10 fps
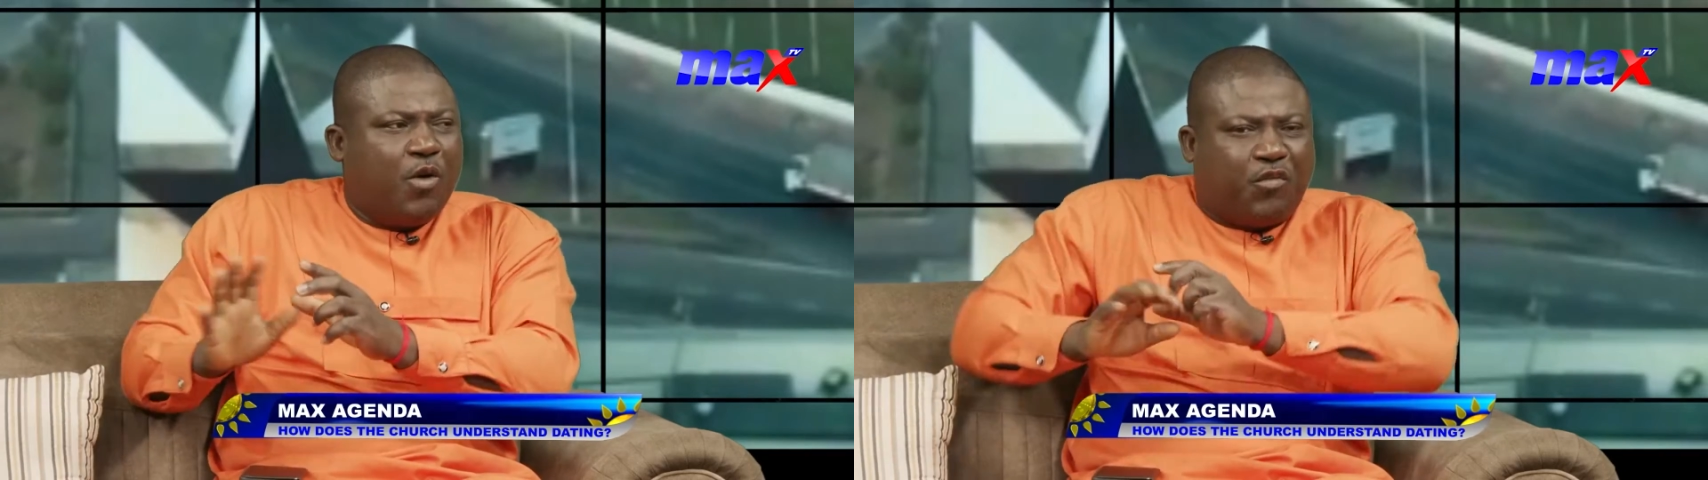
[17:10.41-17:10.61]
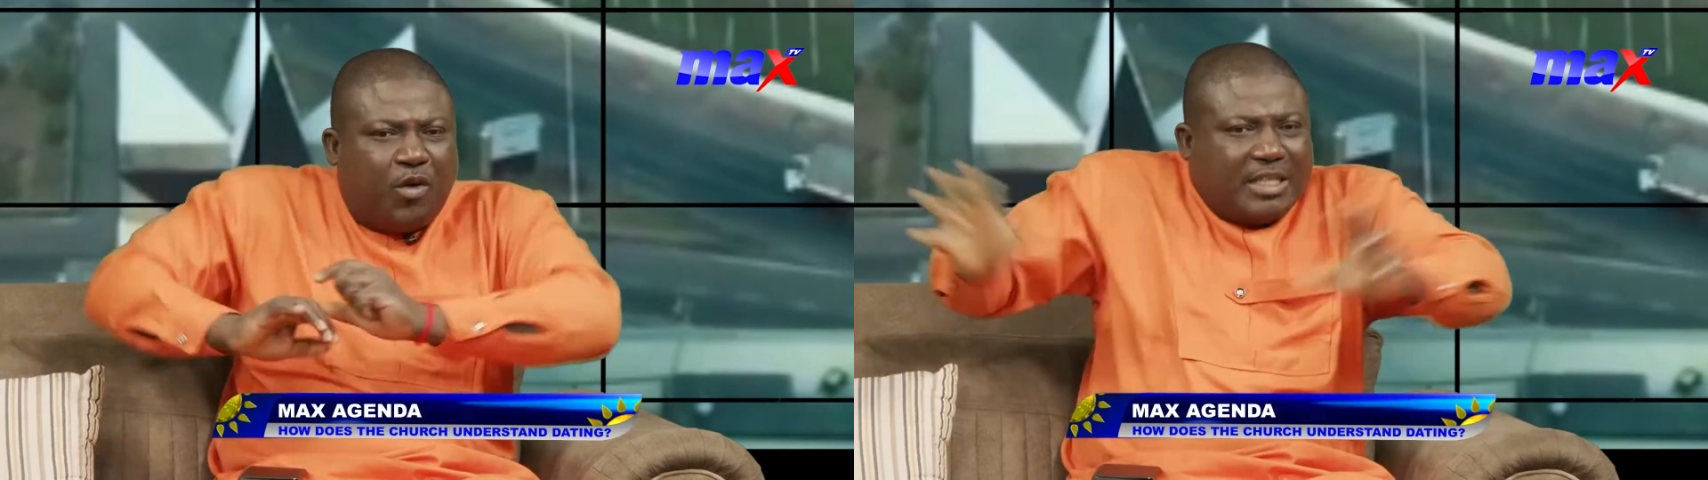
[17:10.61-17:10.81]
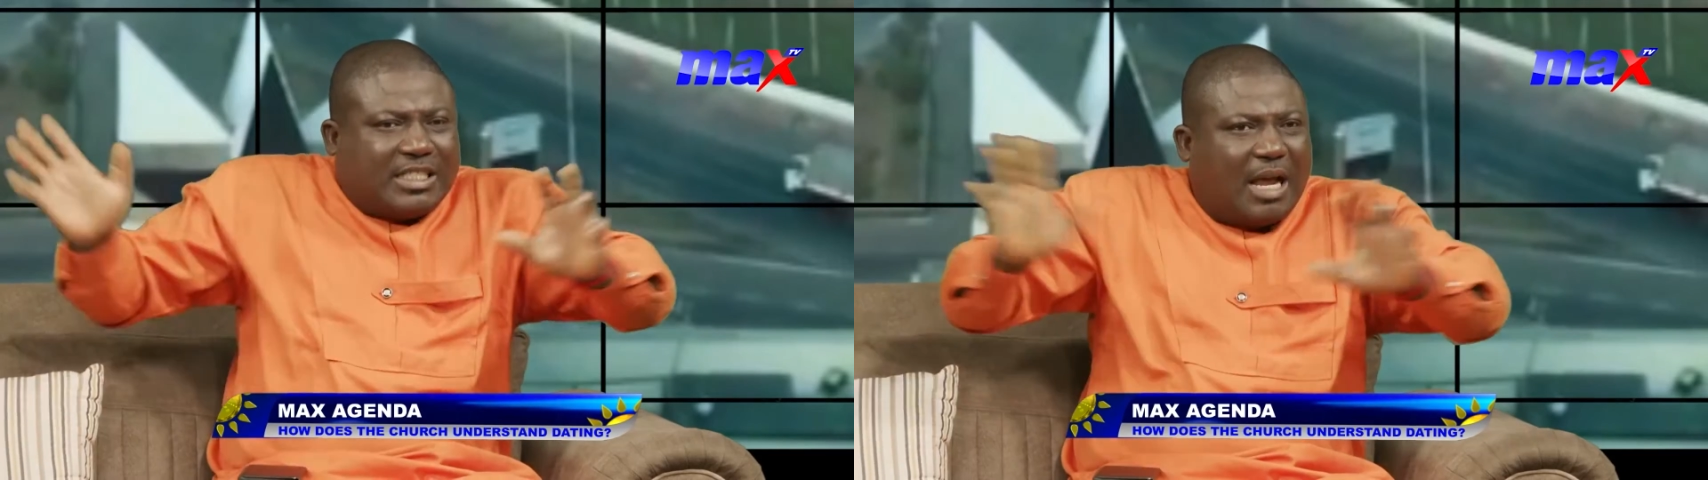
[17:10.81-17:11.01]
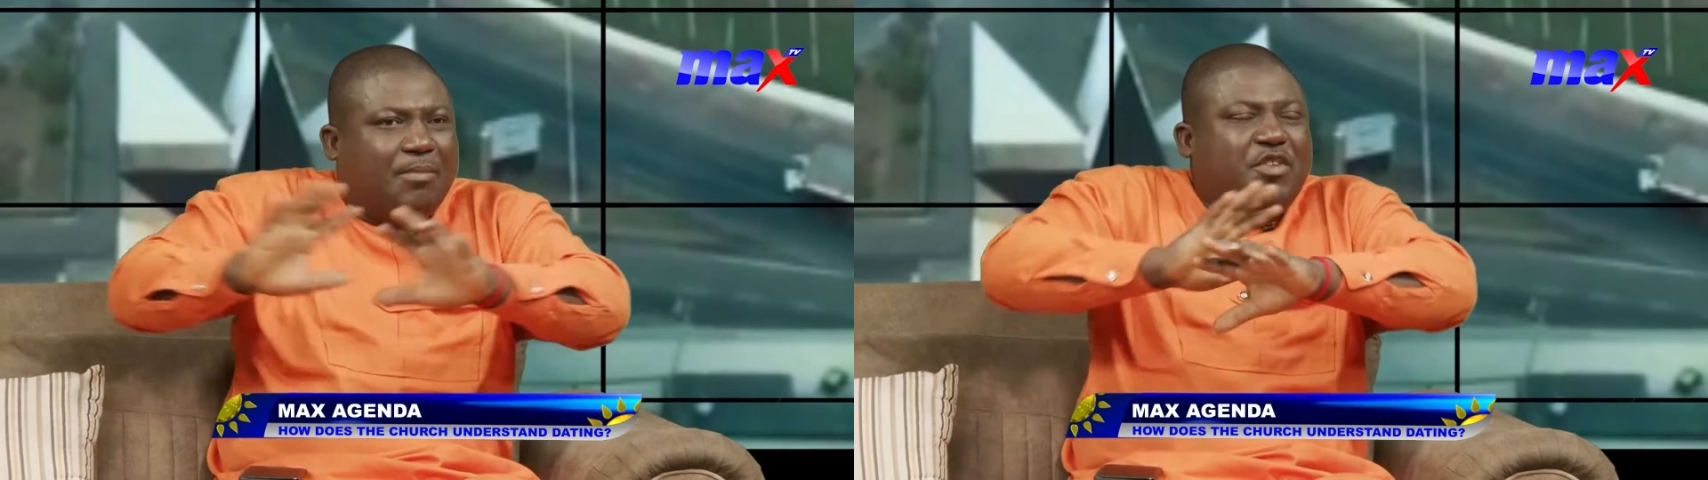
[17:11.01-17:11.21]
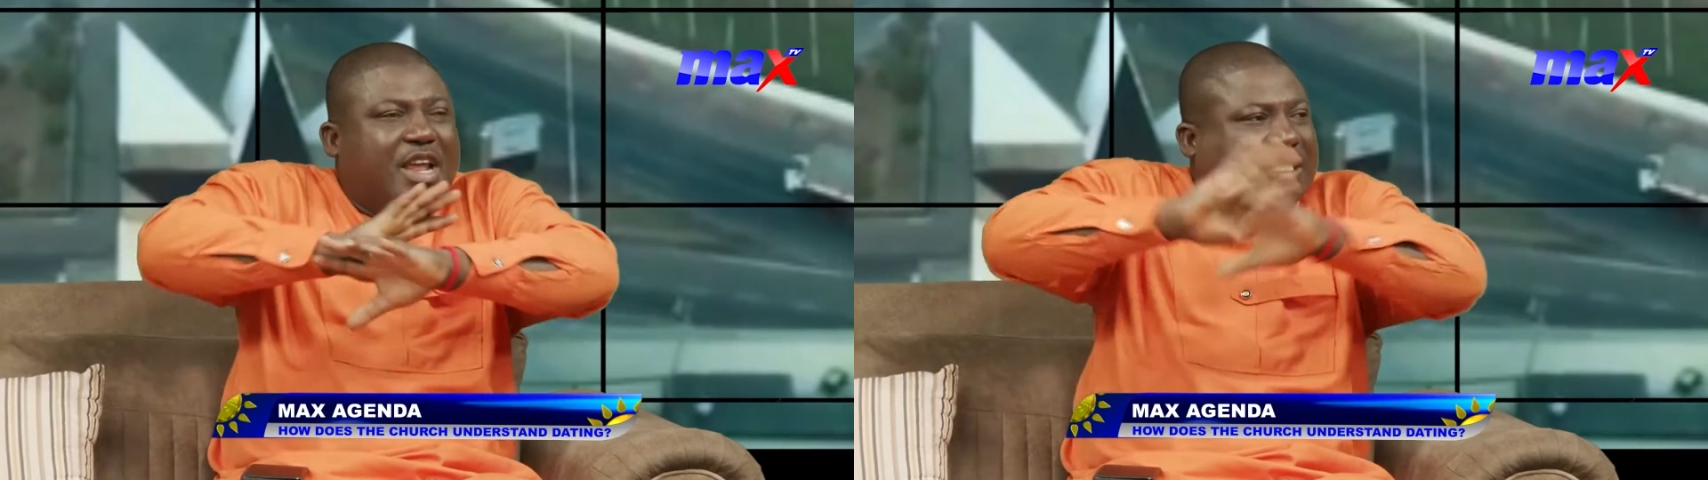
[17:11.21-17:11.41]
free me
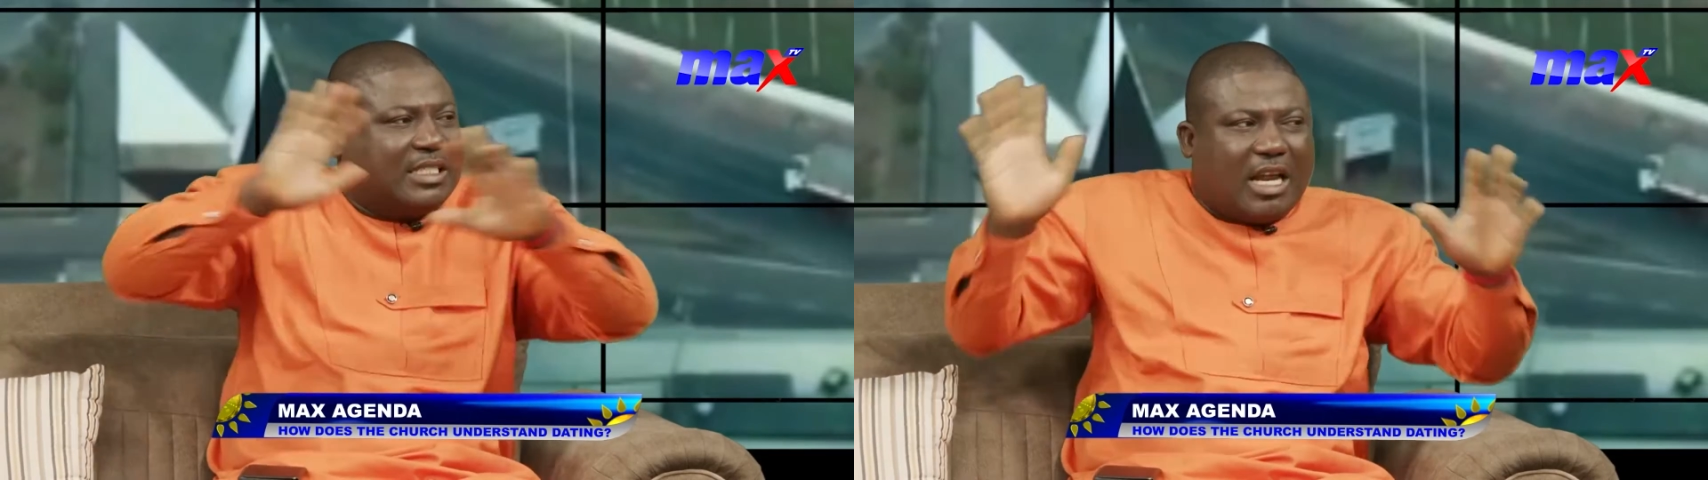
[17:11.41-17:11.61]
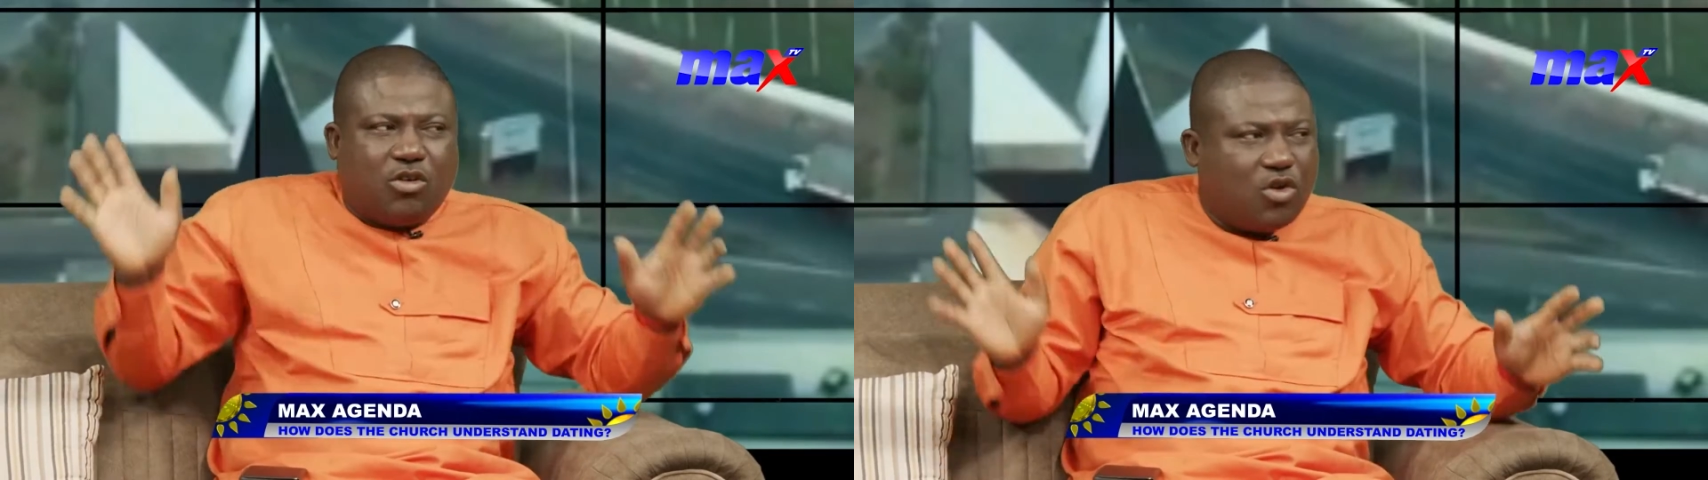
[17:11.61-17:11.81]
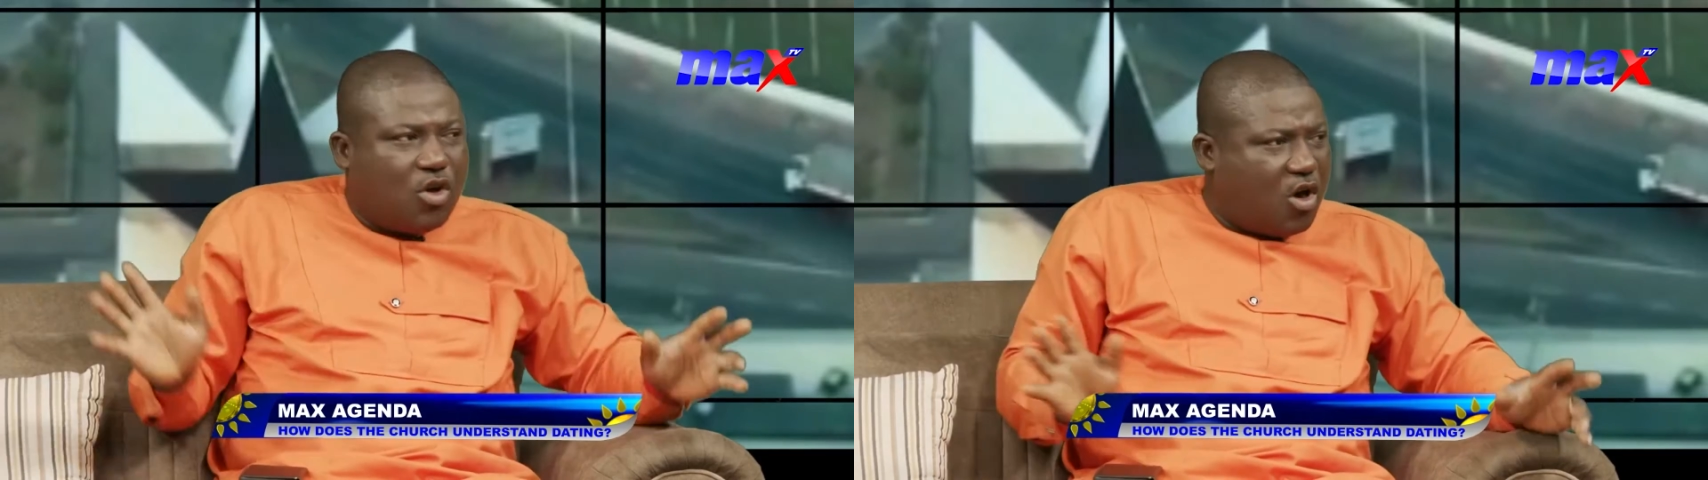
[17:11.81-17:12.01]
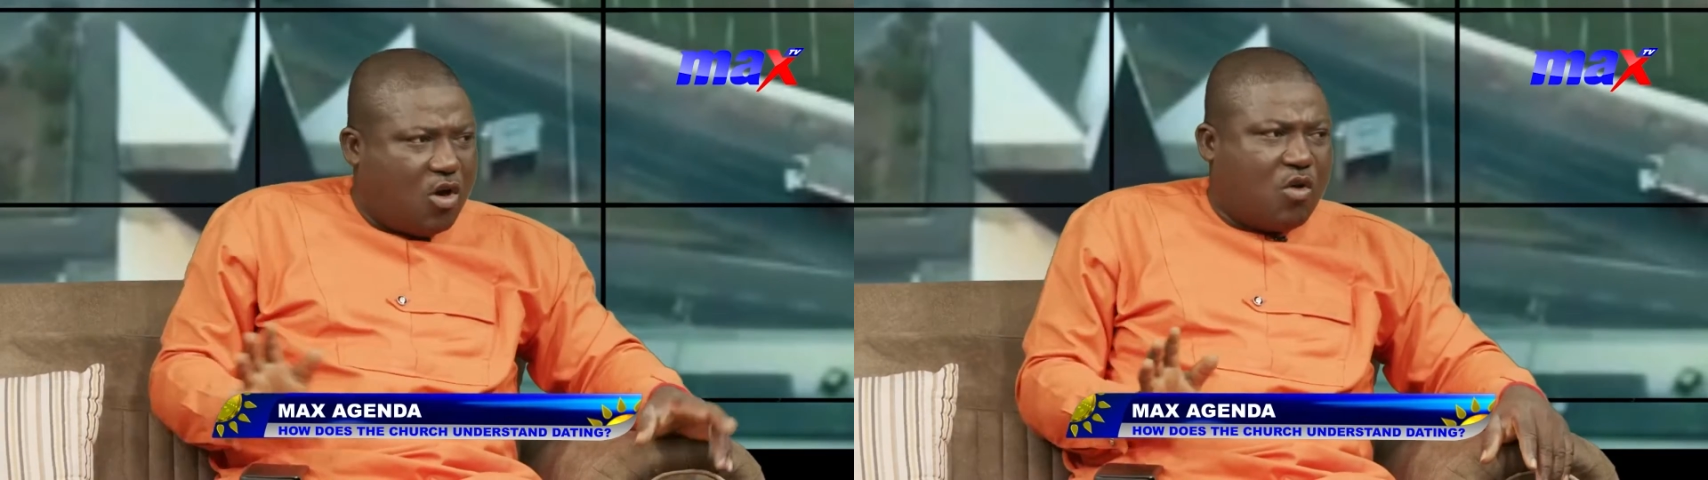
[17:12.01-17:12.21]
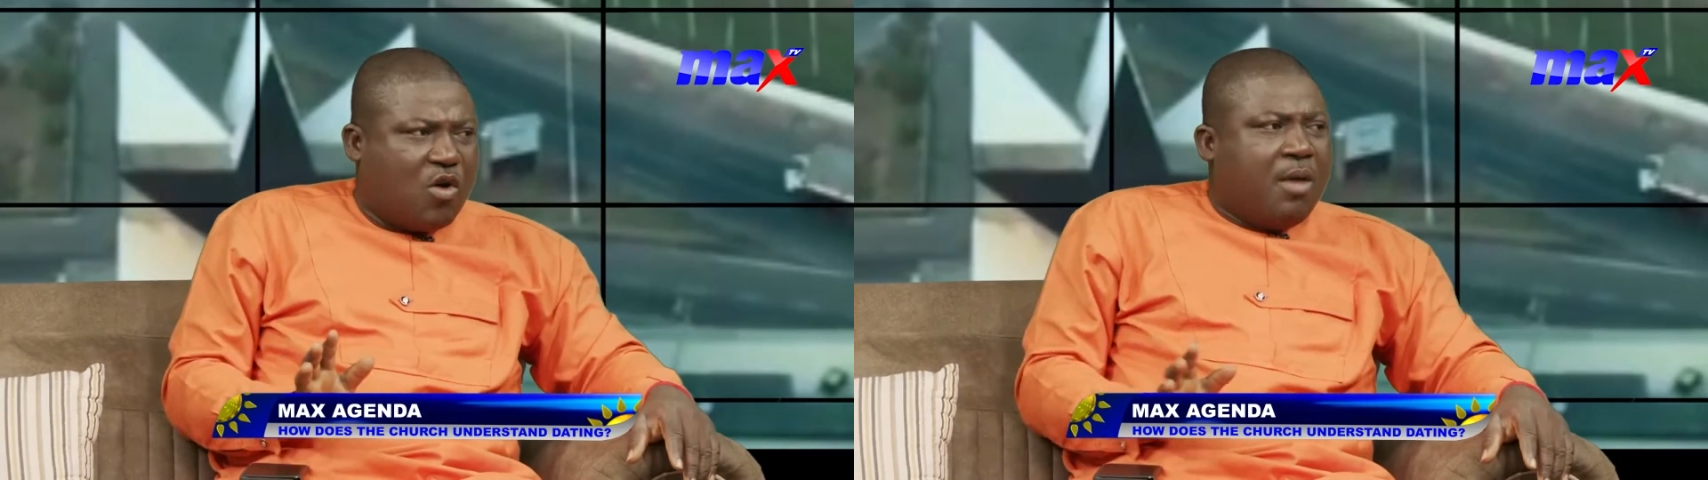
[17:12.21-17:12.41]
some areas
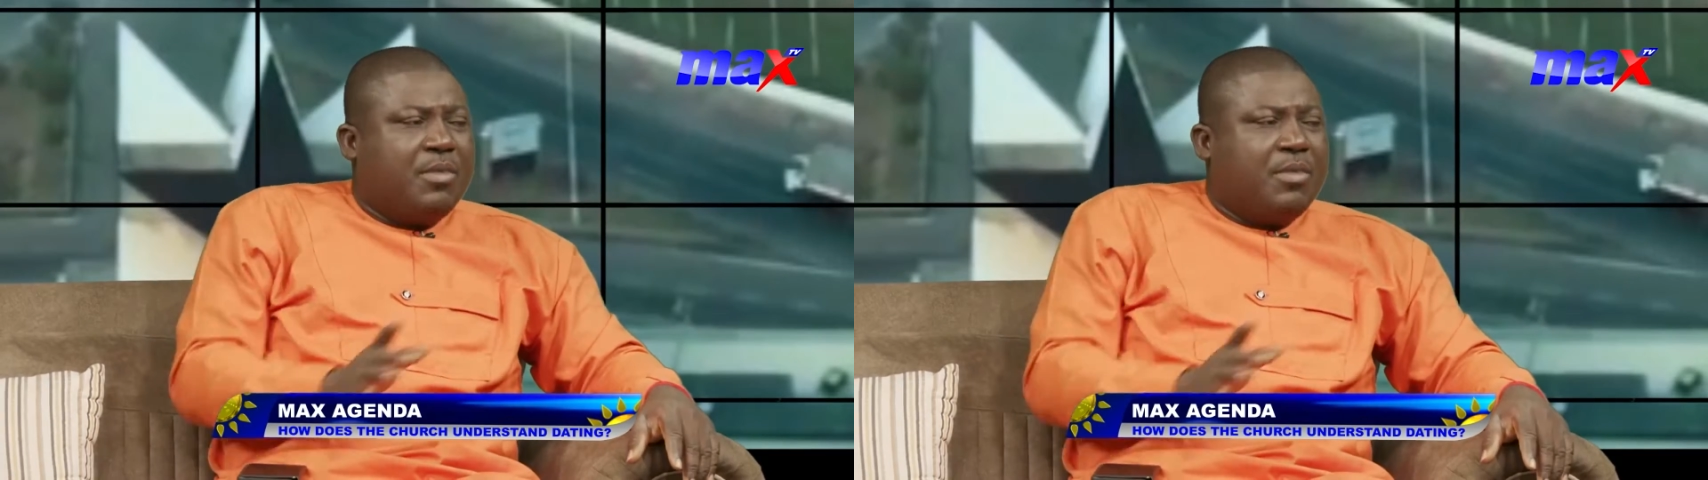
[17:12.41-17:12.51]
no